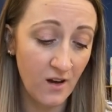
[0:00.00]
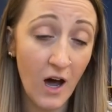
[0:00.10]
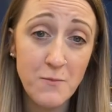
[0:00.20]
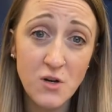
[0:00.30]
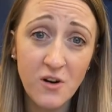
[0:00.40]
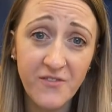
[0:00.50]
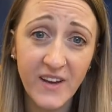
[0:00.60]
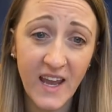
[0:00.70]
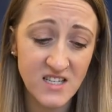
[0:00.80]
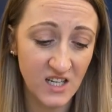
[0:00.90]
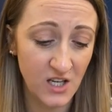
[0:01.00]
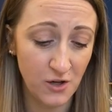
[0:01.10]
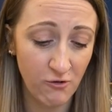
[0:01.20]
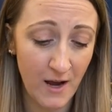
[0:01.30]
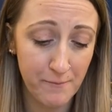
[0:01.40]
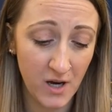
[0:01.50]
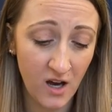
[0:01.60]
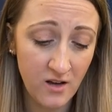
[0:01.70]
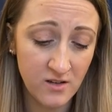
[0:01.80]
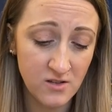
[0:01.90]
"I'm not forgetting you,
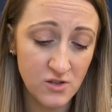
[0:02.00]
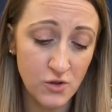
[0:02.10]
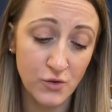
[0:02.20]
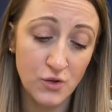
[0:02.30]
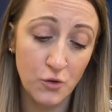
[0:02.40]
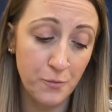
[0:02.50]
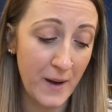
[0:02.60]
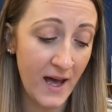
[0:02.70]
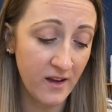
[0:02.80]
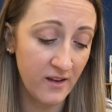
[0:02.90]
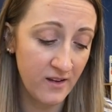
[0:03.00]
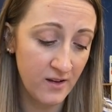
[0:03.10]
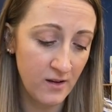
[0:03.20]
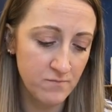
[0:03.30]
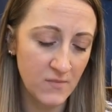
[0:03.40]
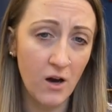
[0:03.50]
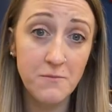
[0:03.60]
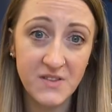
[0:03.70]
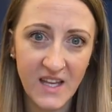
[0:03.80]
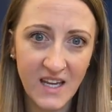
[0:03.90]
Grandma," George called back.
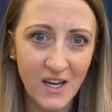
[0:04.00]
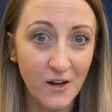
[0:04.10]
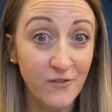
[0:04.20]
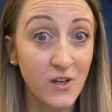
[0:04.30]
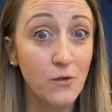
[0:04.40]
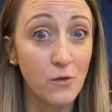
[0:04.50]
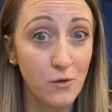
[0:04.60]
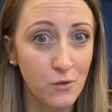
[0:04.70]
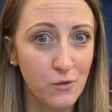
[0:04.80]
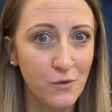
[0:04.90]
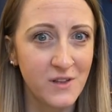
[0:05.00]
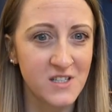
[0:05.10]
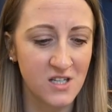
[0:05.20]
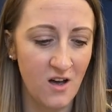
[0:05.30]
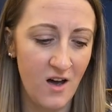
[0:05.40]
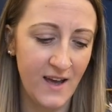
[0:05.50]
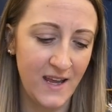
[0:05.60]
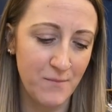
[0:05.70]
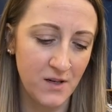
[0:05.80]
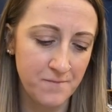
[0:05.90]
"I'm thinking of you all the
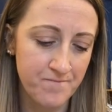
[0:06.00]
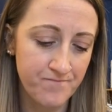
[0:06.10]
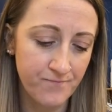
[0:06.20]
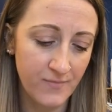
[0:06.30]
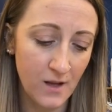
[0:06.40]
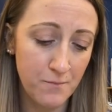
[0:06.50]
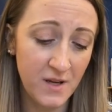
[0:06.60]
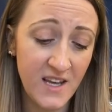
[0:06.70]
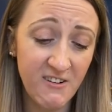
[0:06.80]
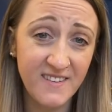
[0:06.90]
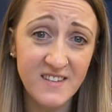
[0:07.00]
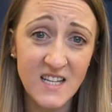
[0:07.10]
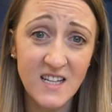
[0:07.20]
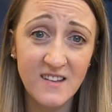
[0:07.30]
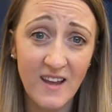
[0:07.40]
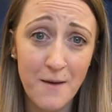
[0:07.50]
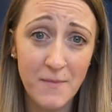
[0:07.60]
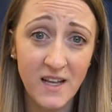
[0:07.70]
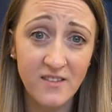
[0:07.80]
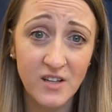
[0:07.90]
time. But there are still 10
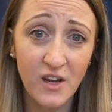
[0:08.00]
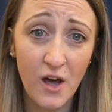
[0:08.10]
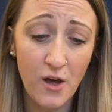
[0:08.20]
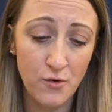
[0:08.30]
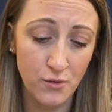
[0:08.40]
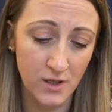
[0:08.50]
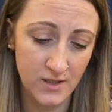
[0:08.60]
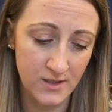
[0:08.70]
minutes to go."